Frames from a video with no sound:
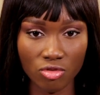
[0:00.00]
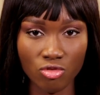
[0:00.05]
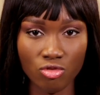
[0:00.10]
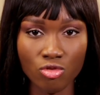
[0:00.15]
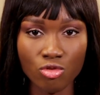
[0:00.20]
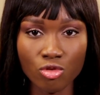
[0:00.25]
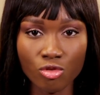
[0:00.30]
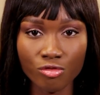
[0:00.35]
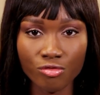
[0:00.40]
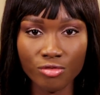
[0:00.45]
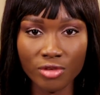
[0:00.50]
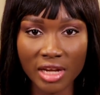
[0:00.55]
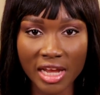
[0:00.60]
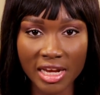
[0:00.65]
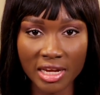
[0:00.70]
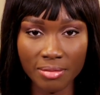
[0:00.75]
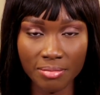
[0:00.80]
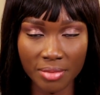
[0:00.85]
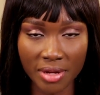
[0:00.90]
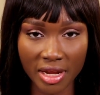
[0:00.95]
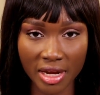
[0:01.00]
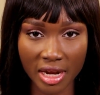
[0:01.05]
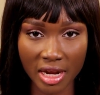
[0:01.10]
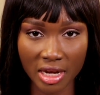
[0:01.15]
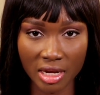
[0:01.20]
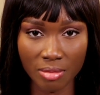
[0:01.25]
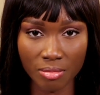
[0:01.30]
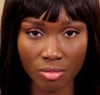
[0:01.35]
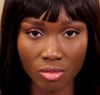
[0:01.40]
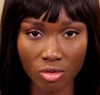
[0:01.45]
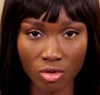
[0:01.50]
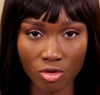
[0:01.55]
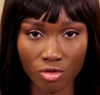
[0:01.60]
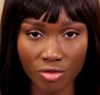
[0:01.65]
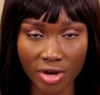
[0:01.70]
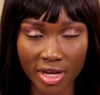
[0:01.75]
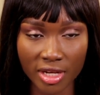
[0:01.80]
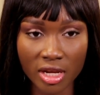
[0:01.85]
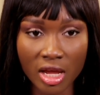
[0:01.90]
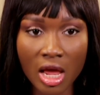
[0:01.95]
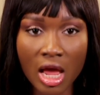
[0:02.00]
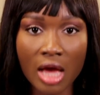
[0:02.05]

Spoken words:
you don't feel any pain anymore, right?